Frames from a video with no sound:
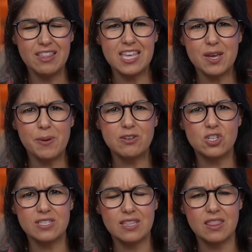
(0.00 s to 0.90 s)
Think about
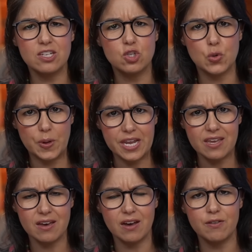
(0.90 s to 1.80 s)
just the
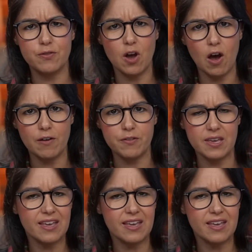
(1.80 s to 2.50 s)
drink of coffee.